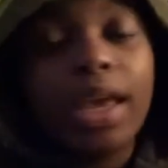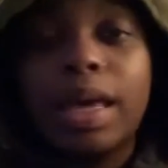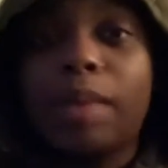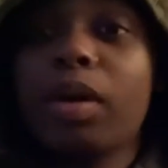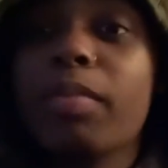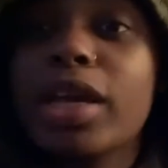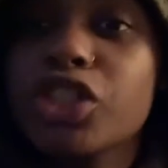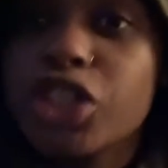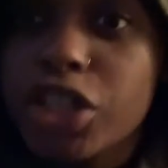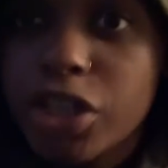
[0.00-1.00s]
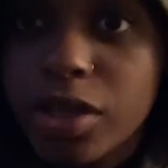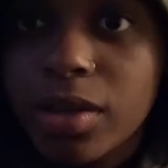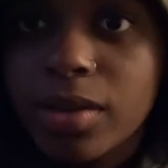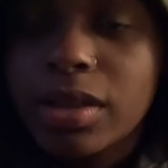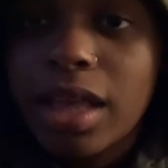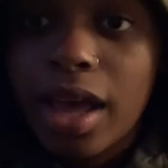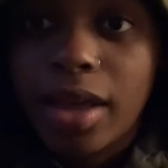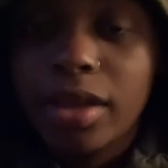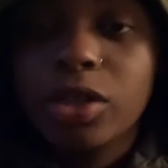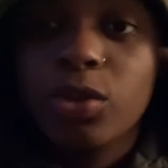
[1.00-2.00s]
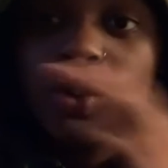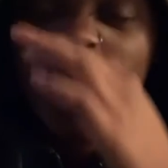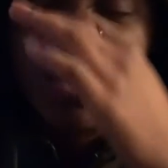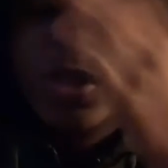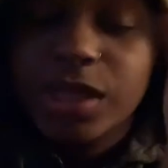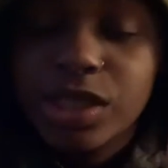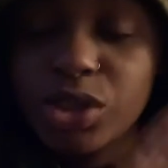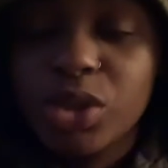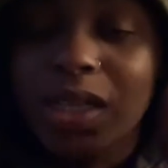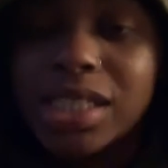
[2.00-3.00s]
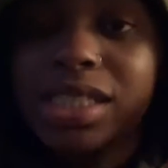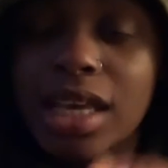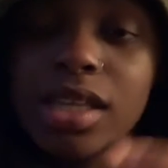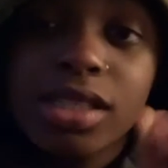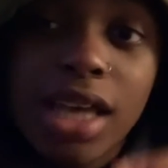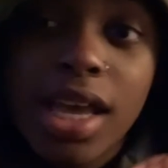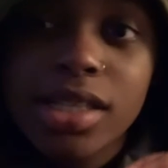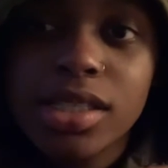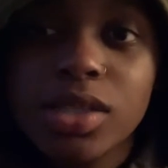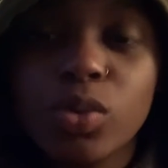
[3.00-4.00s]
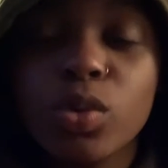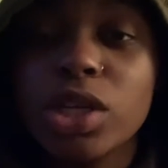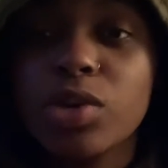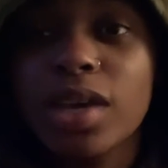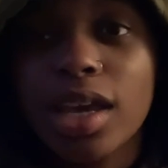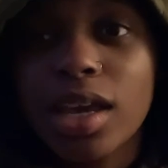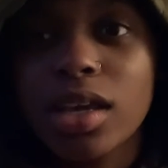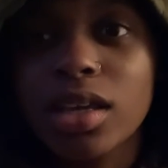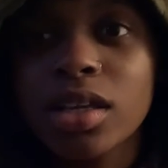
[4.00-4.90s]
But make sure that you always do a skin test when you get